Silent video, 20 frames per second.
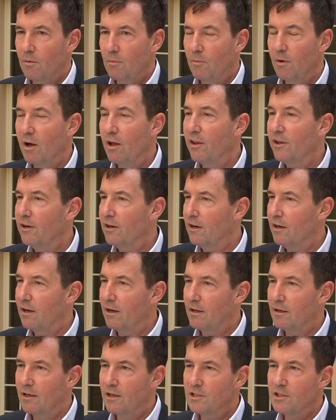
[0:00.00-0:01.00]
Well, there
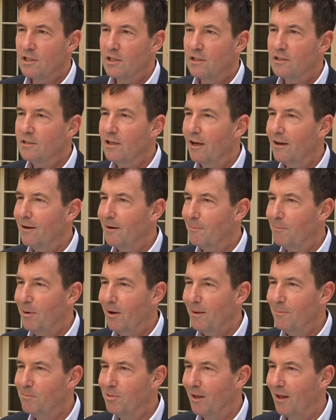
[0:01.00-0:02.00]
are, is an entire
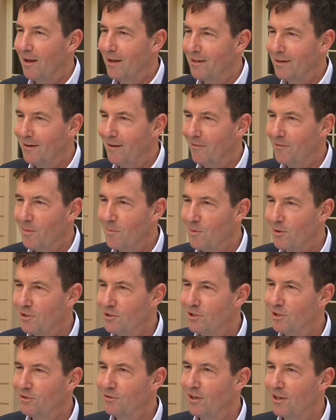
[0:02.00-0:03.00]
pipeline of
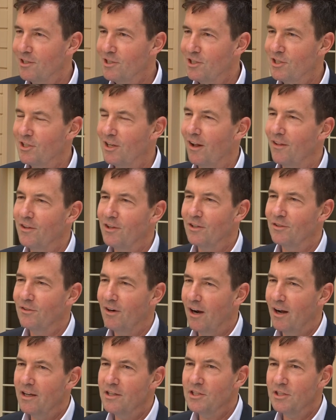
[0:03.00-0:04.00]
emerging risks on the
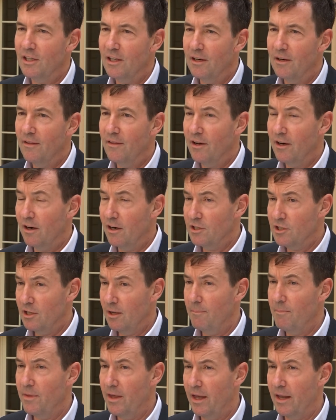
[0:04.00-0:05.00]
horizon. There are
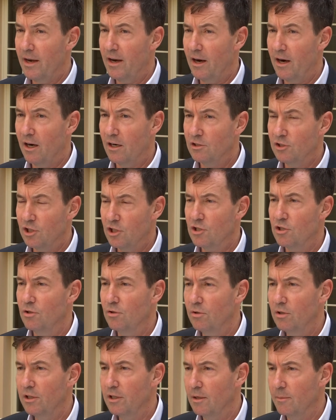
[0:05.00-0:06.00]
some that are just
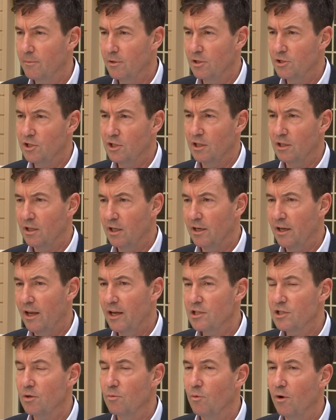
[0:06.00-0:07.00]
newly emerging in
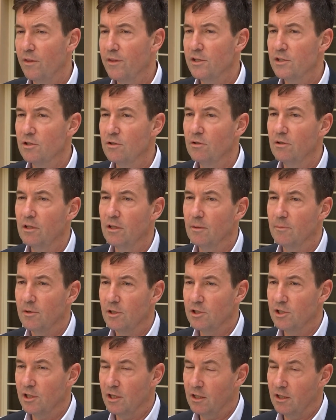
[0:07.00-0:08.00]
litigation. One that's newly
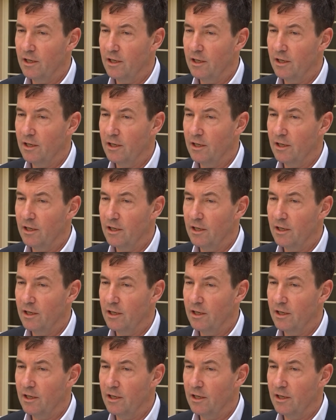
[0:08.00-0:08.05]
emerging in